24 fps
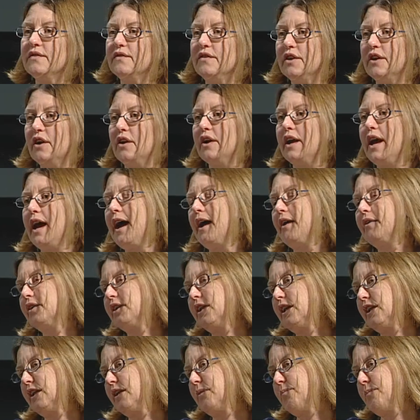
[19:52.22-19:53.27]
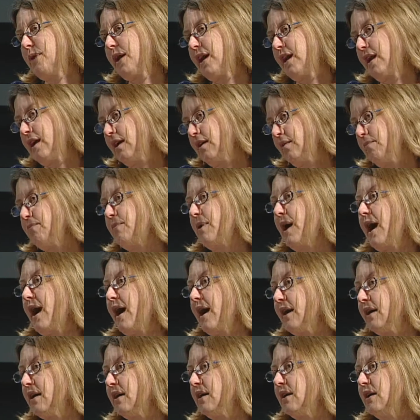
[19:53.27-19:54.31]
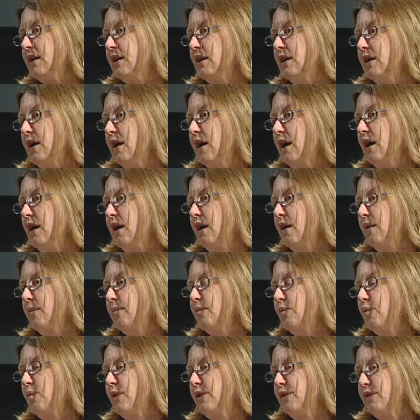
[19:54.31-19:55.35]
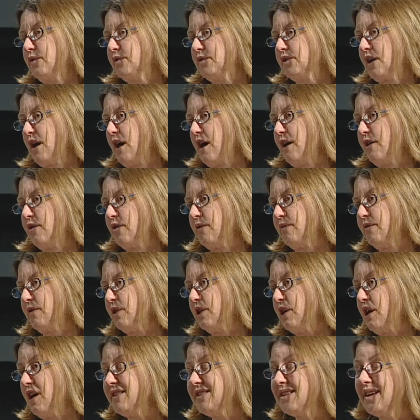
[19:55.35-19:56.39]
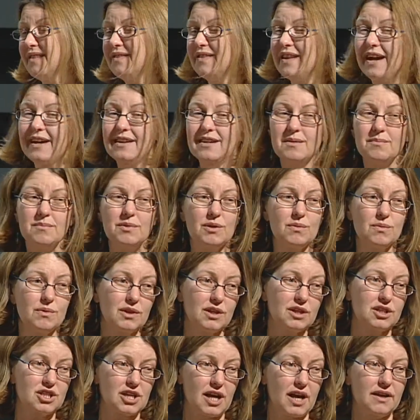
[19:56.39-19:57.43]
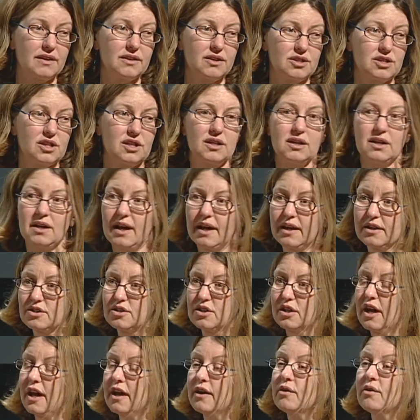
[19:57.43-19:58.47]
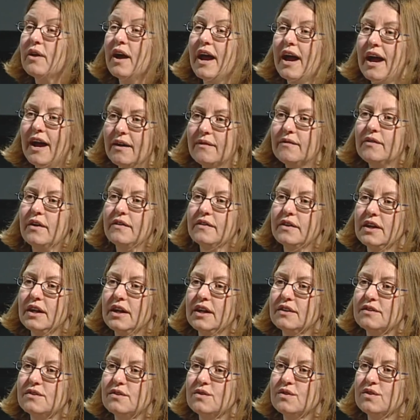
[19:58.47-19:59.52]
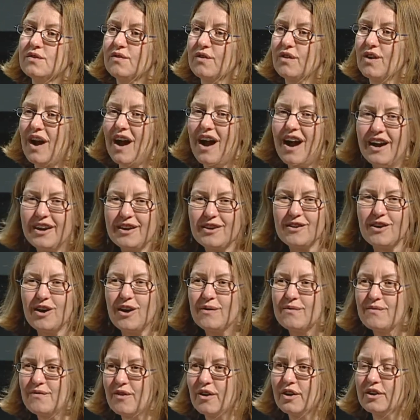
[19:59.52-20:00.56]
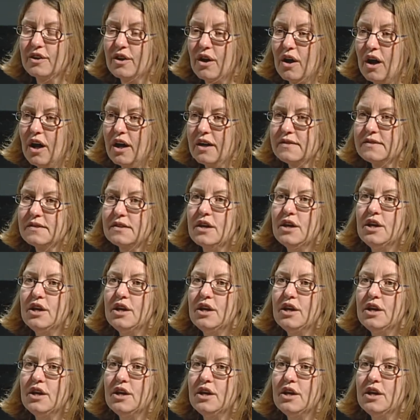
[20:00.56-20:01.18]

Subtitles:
figure out how to get it paid back when there's a higher upfront cost. And that can be really challenging, actually. I don't have all the answers for higher upfront costs.